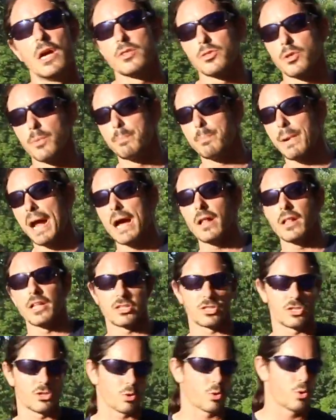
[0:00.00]
the
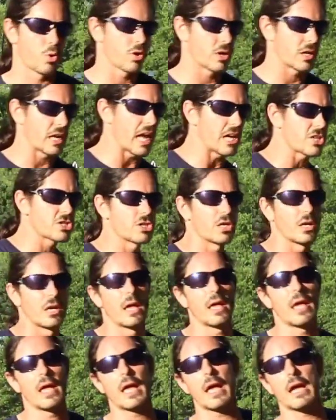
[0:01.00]
balance, the coordination,
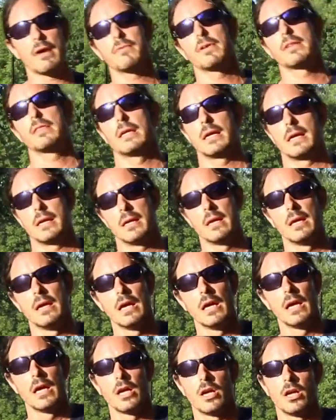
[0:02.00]
everything
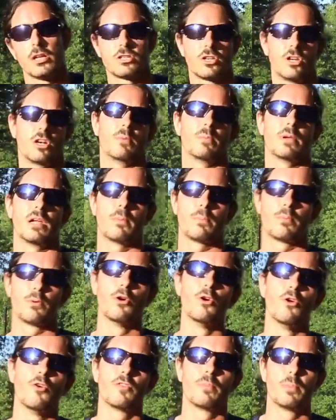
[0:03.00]
is going to be
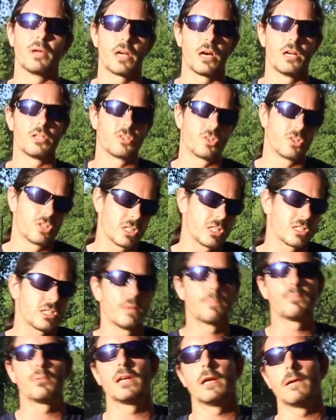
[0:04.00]
improved because you're just
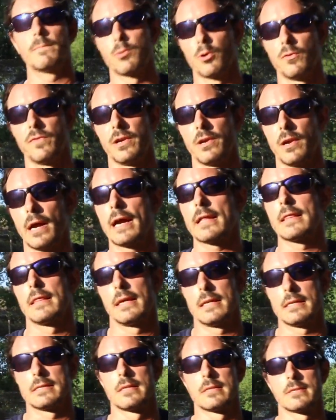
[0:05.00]
simply improving your
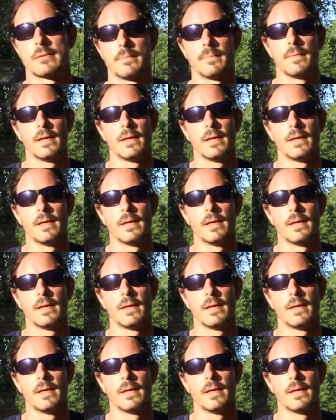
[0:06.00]
athleticism.